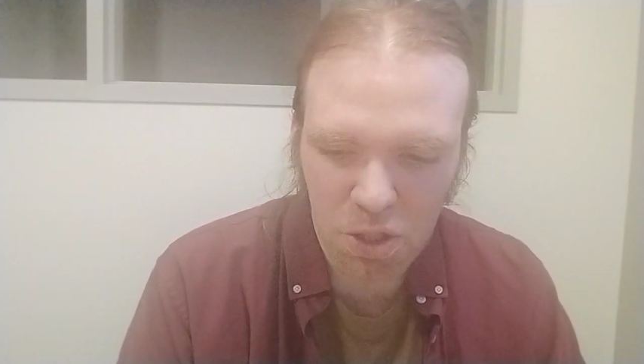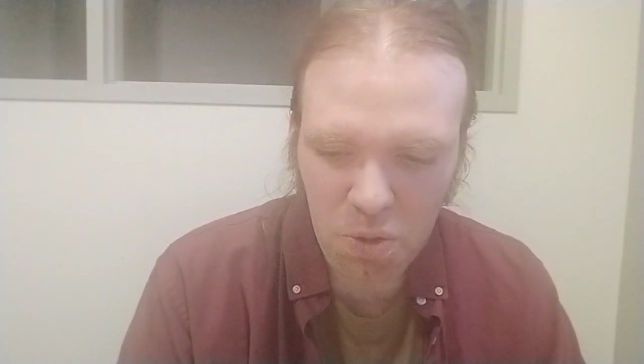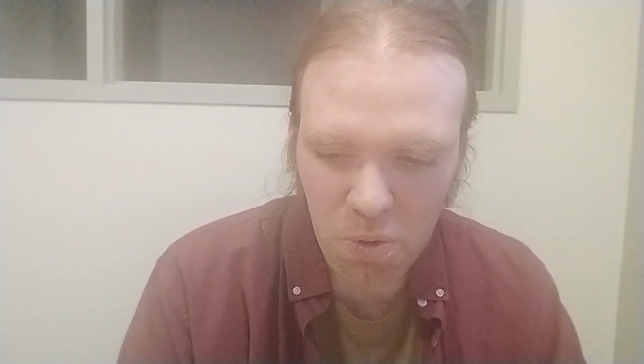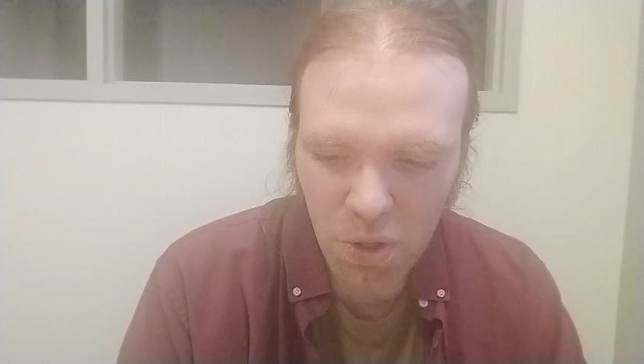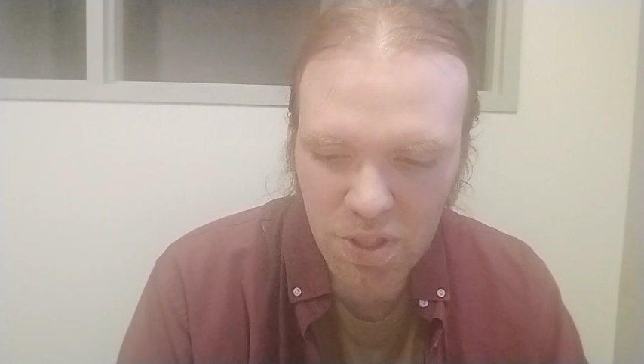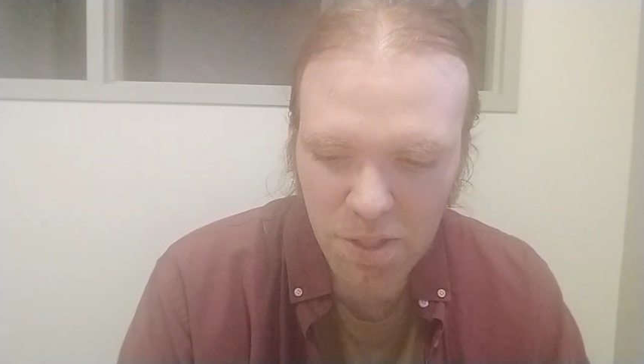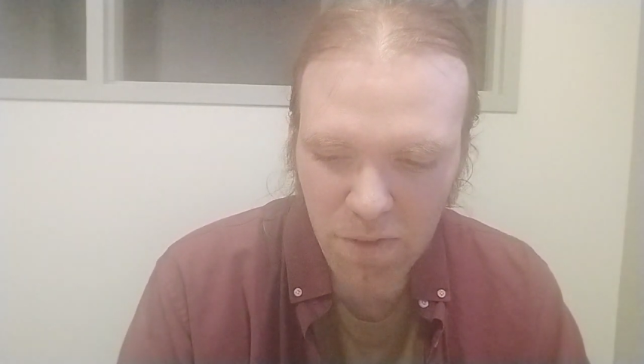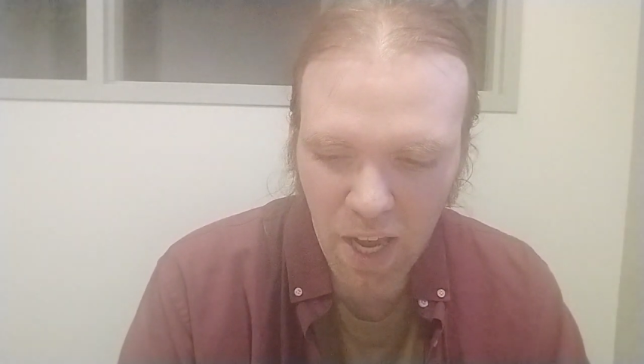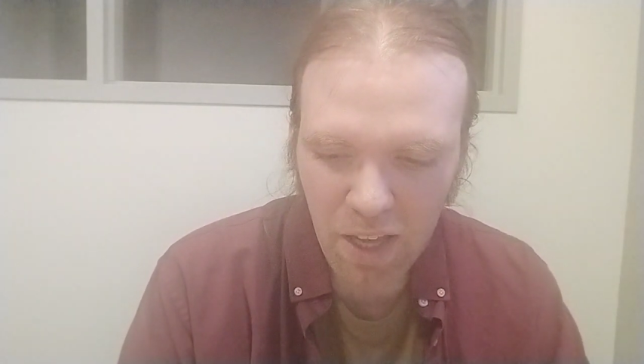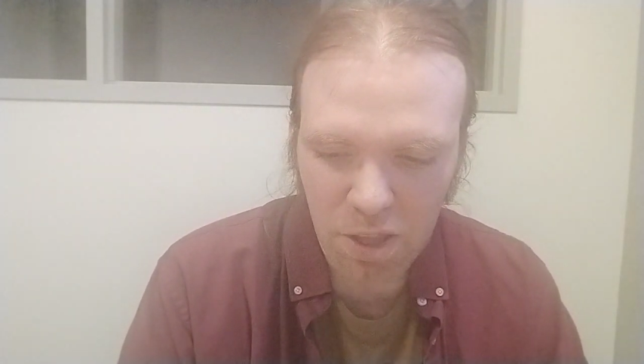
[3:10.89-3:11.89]
you couldn't have
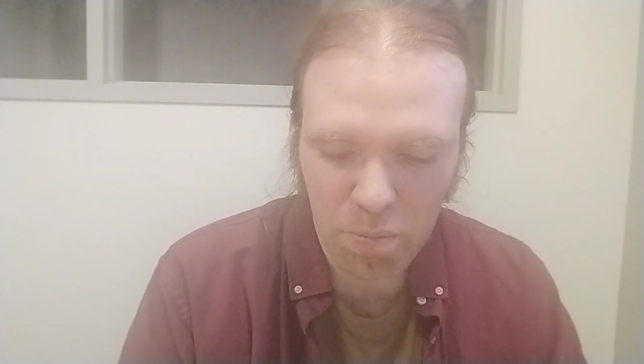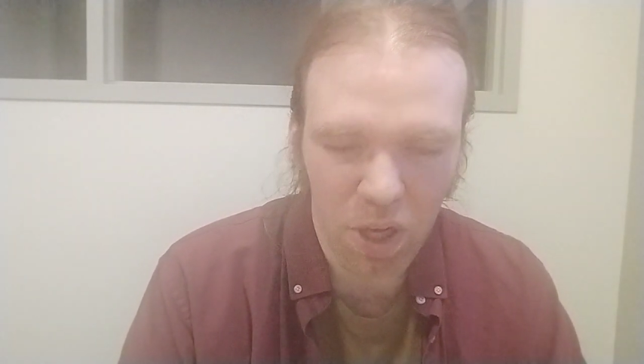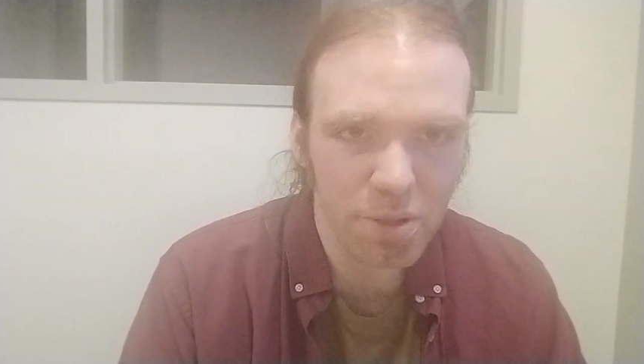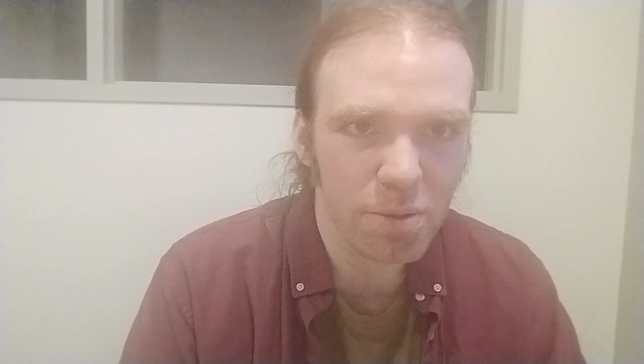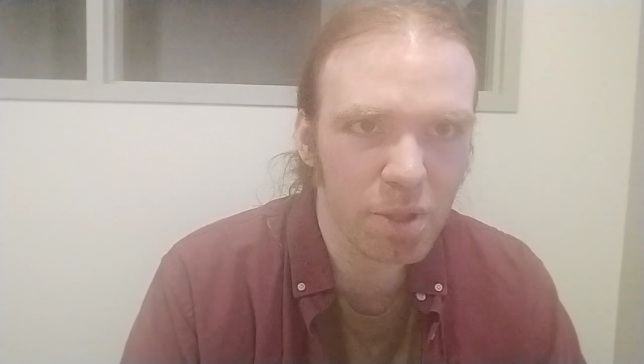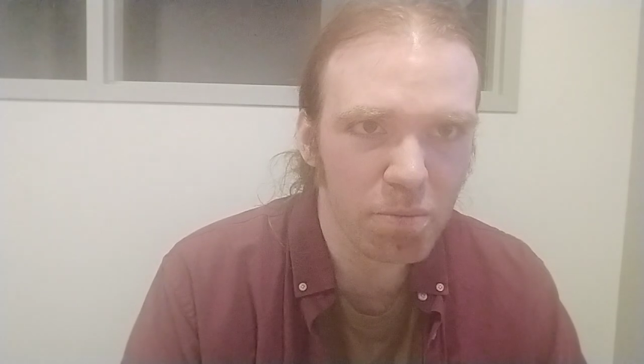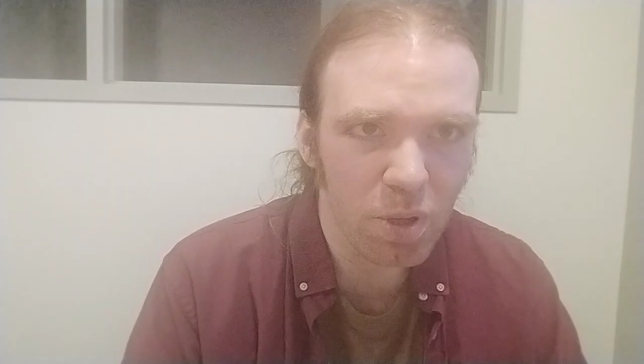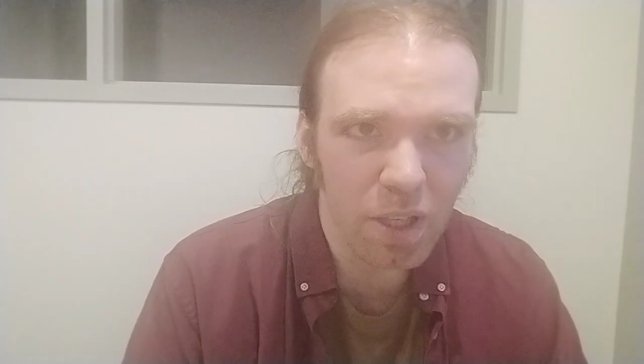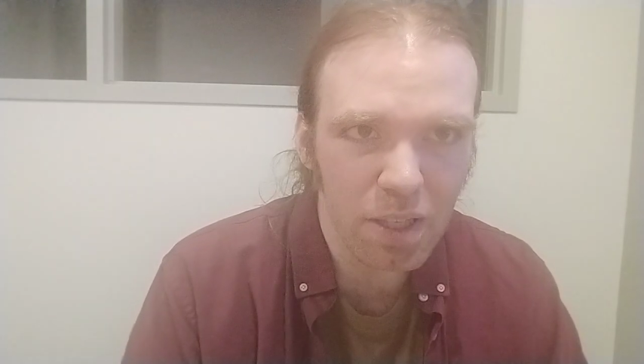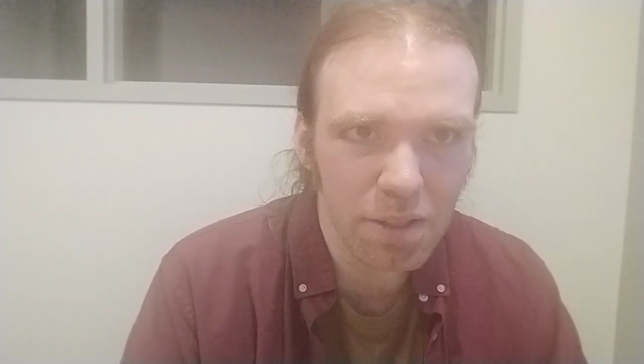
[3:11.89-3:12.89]
had the puzzle
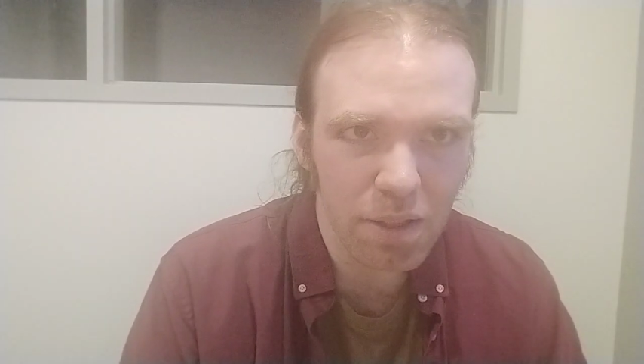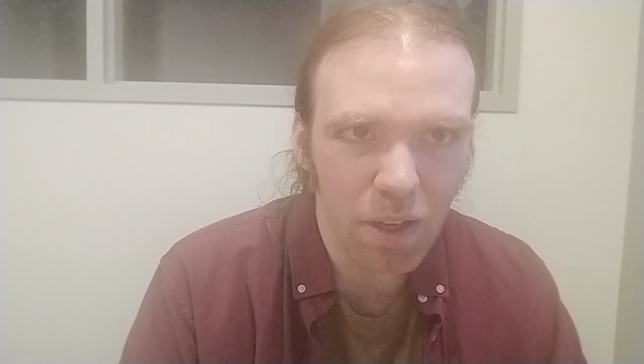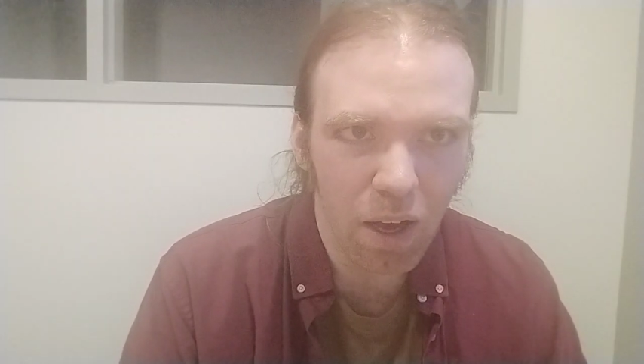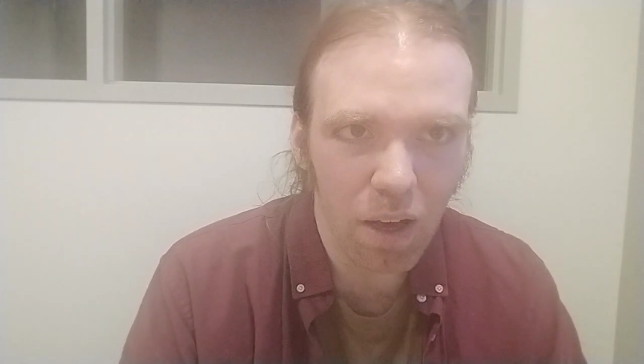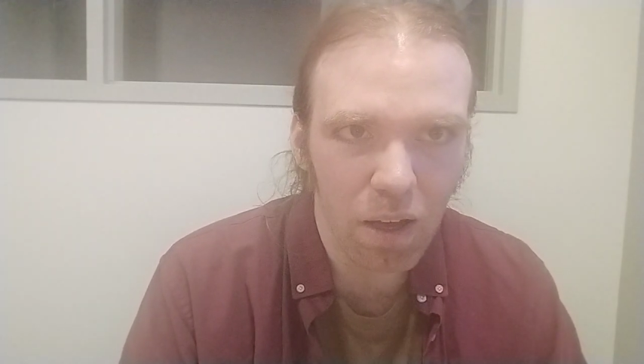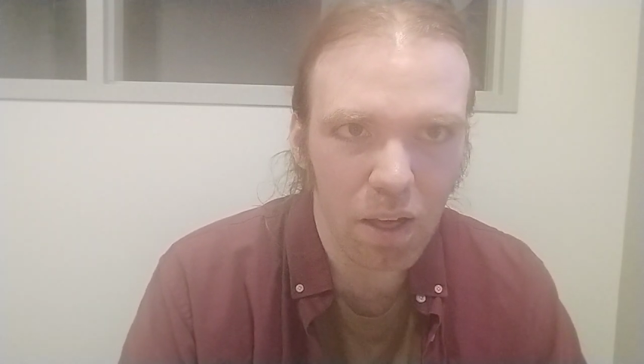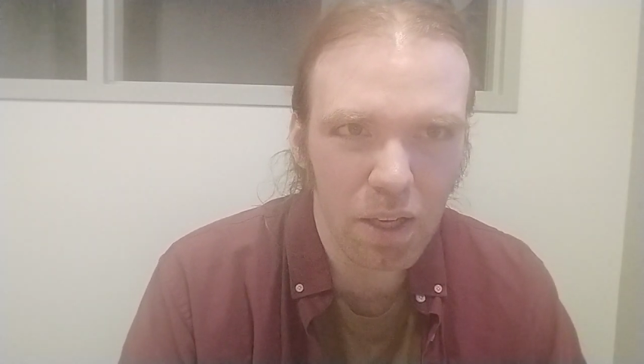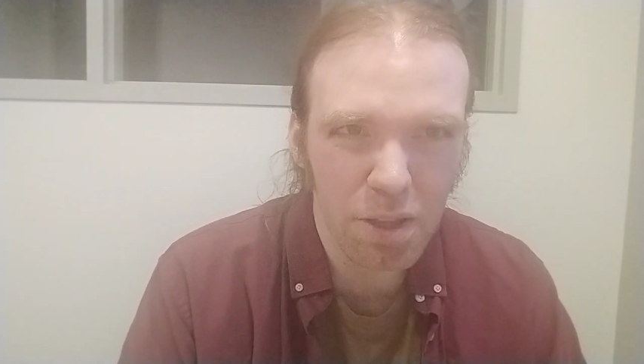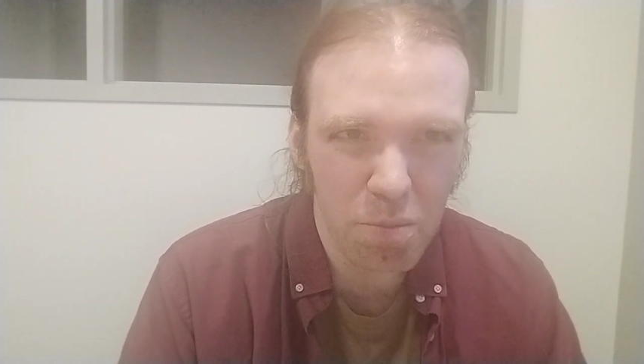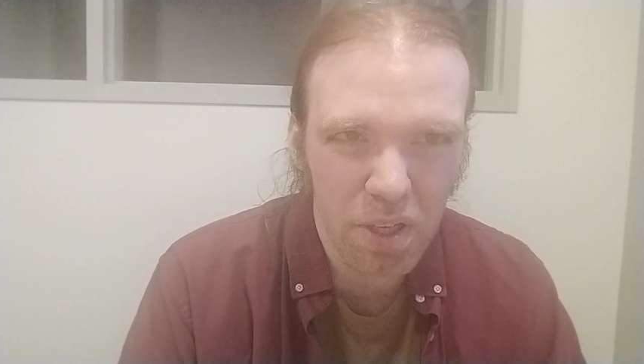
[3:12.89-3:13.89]
complete
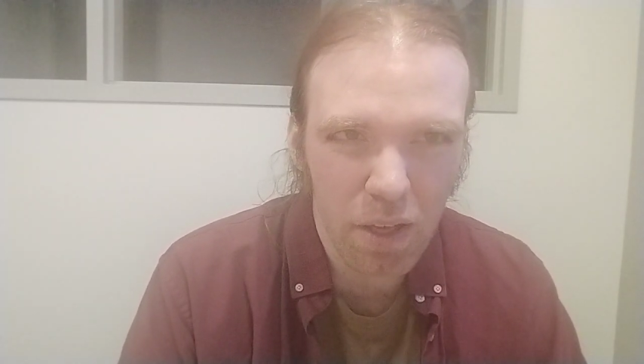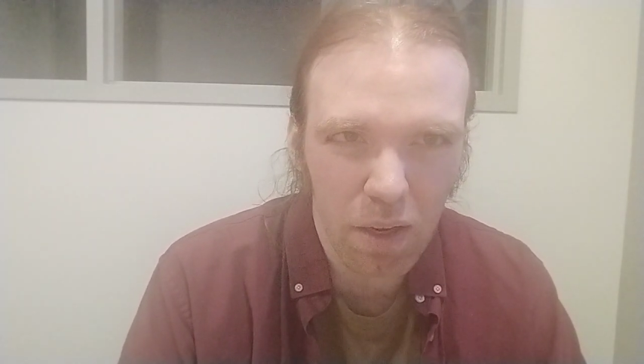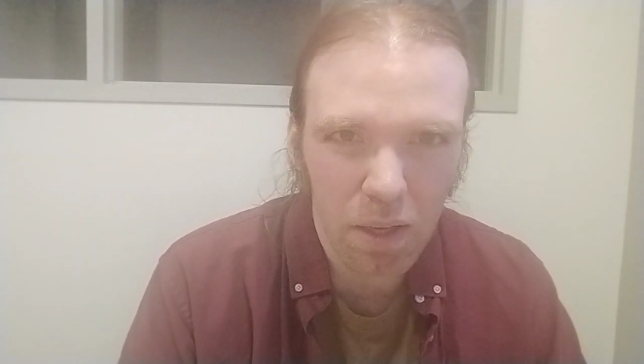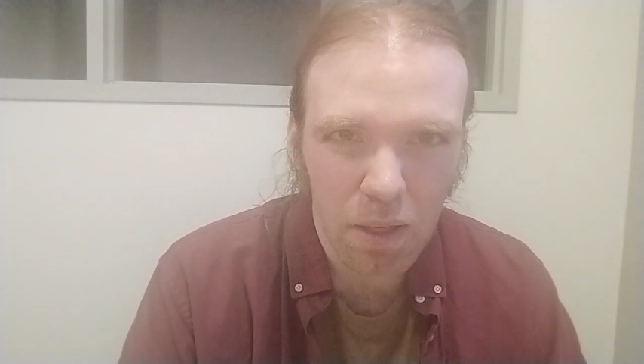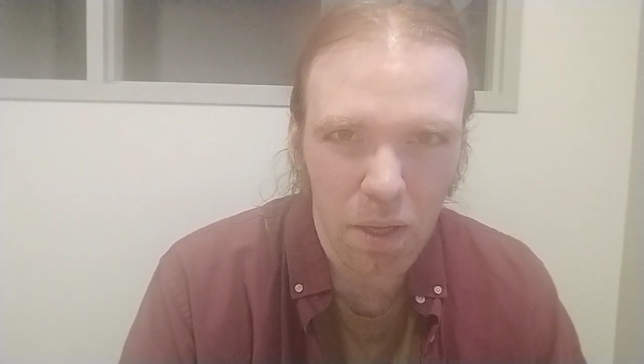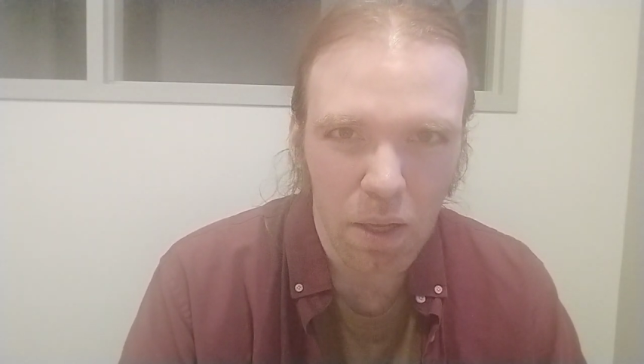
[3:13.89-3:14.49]
in the beginning.